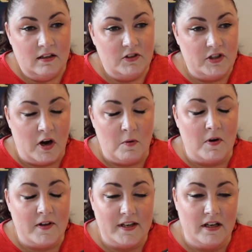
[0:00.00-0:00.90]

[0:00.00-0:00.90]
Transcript: Do you know what?